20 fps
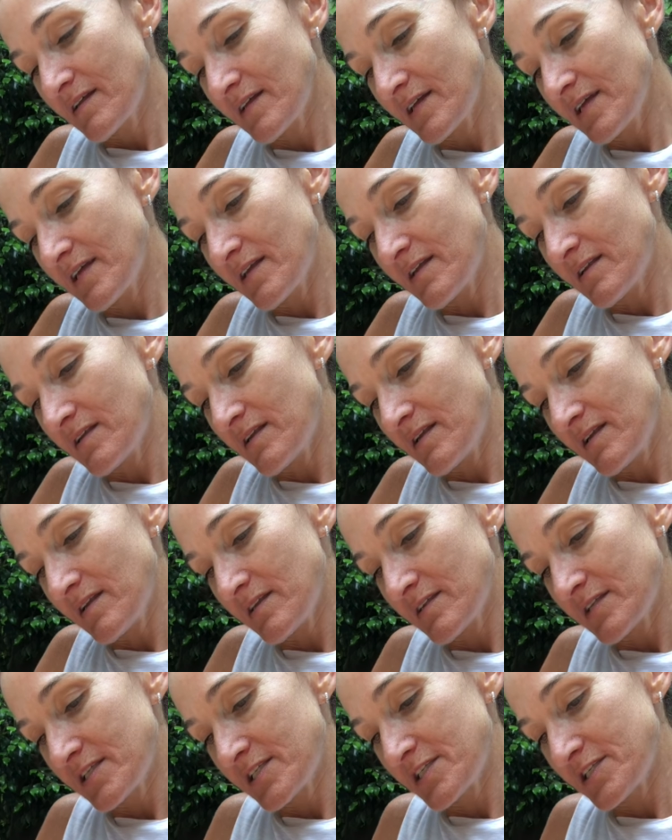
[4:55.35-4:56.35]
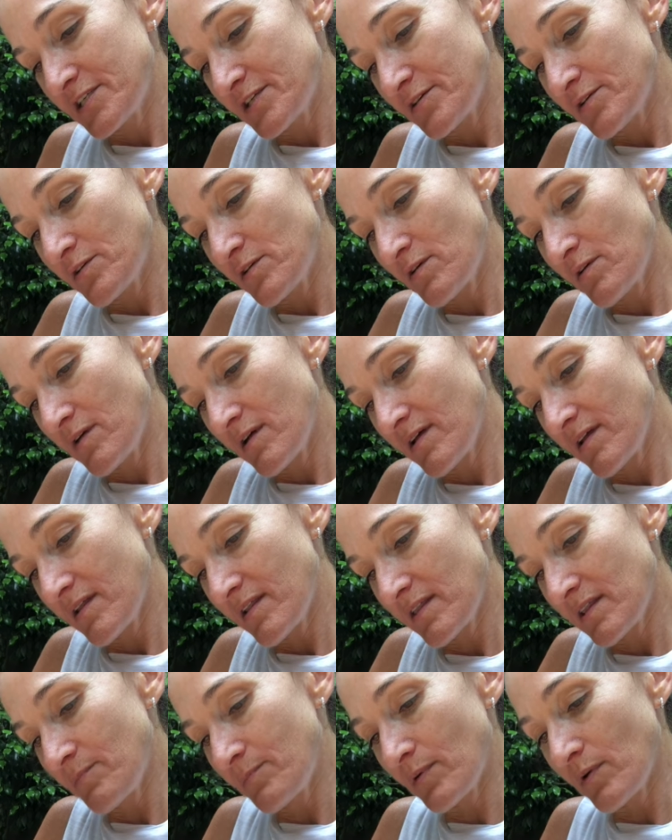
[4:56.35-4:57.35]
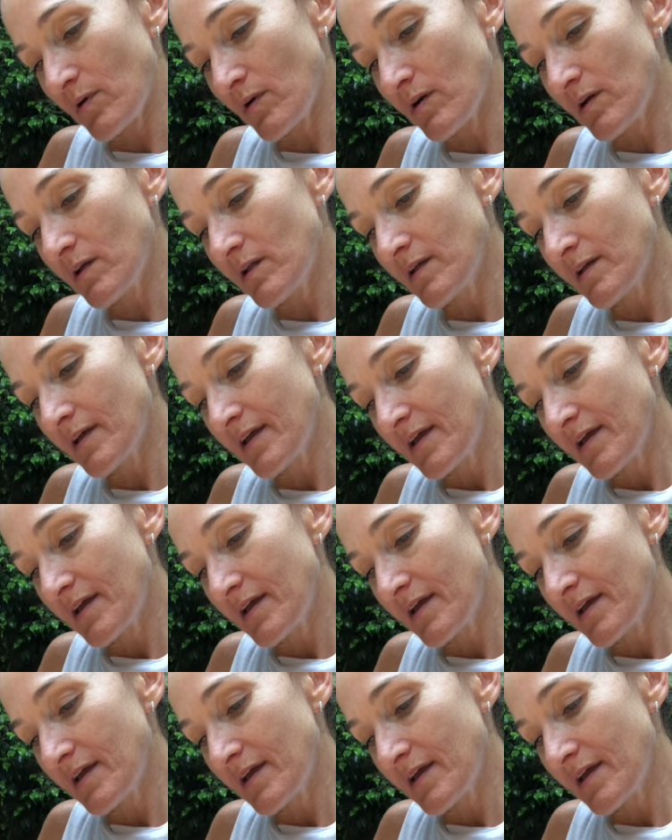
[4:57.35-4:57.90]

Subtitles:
into the bowl,